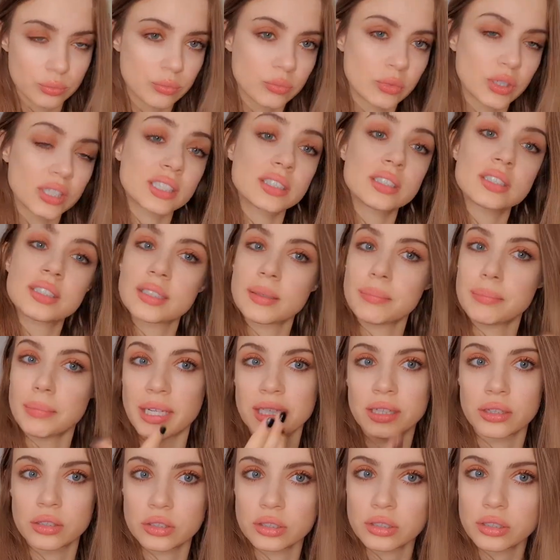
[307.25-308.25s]
Whether it's a
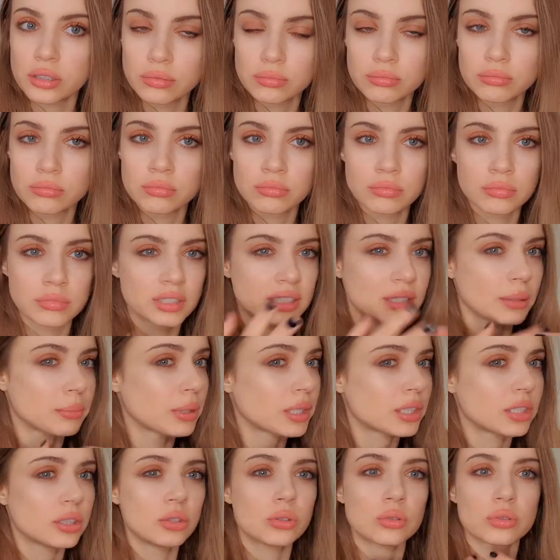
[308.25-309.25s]
mentor,
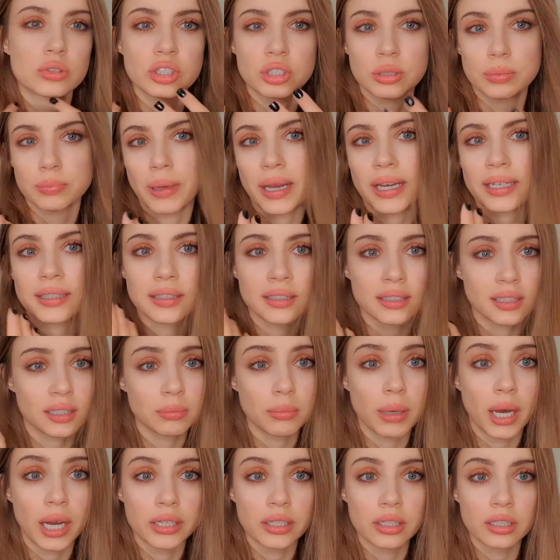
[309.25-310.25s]
somebody you respect and
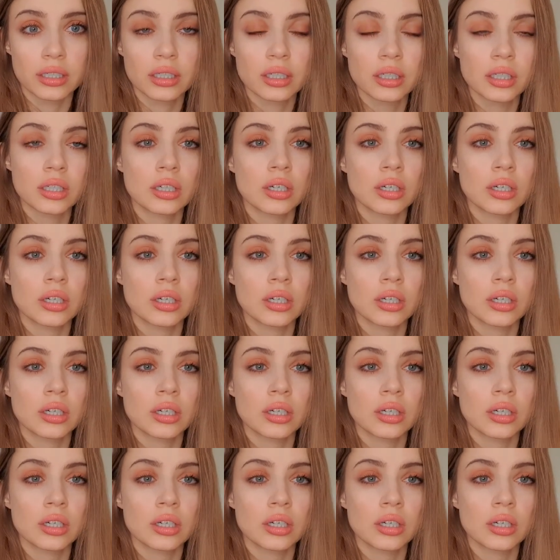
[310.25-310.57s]
admire,